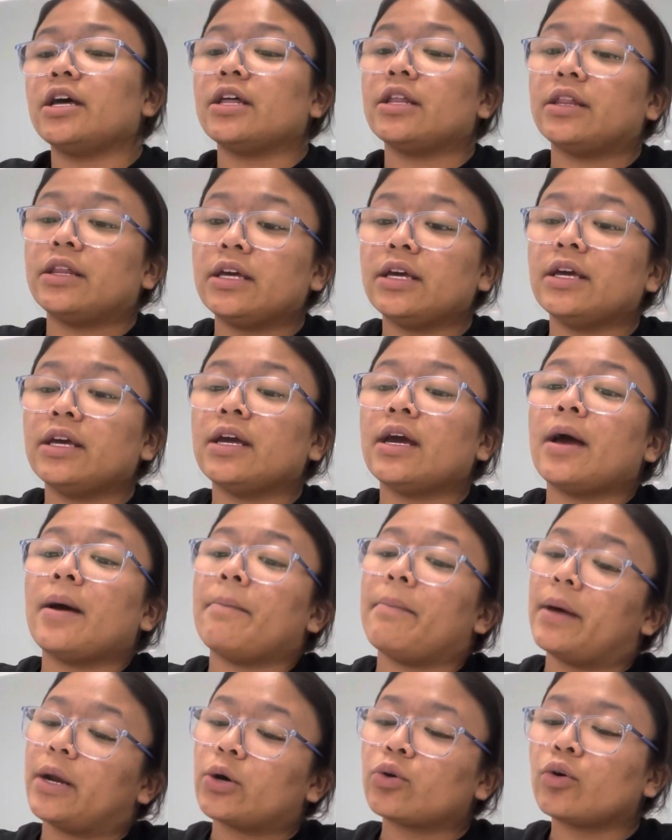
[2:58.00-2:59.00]
The
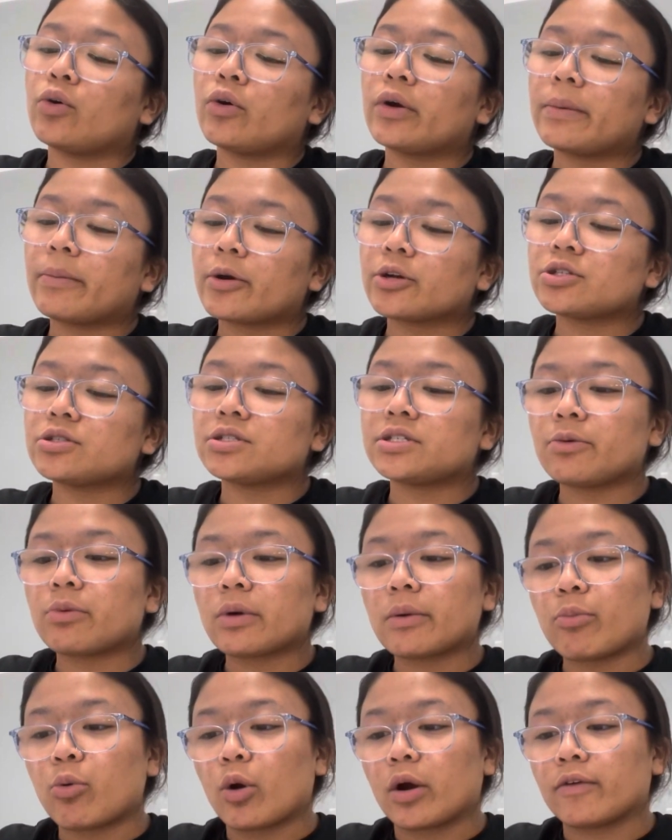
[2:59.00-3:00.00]
medical emergency
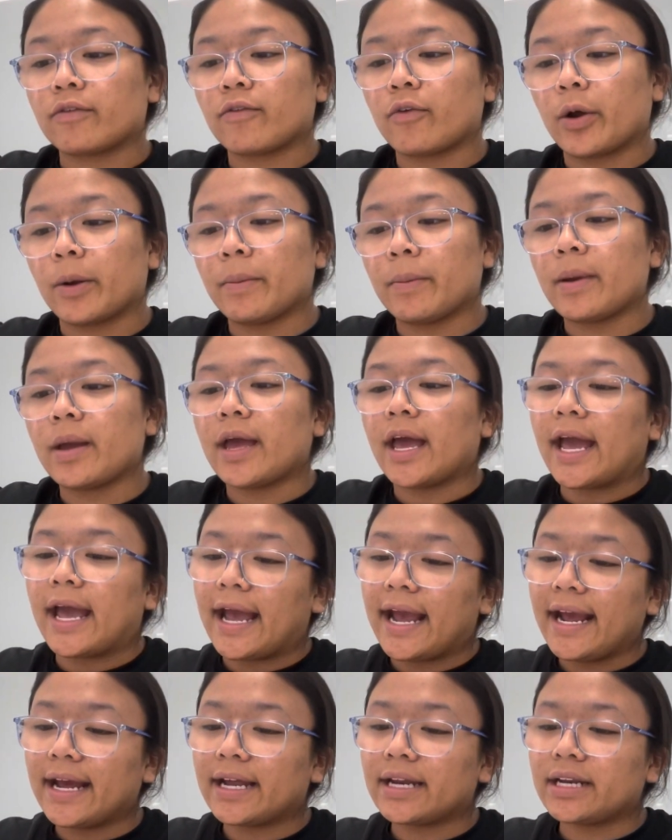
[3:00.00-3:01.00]
report form
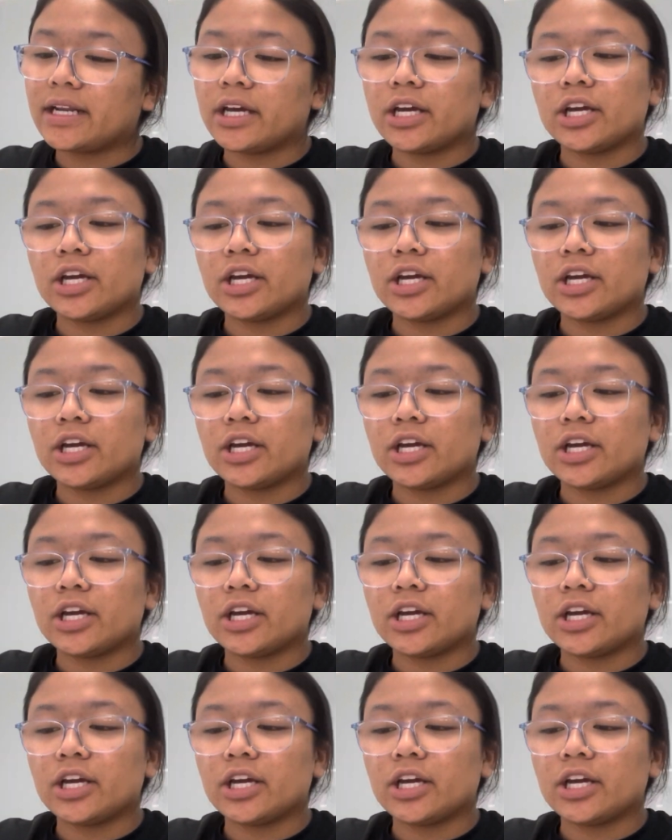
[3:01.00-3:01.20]
and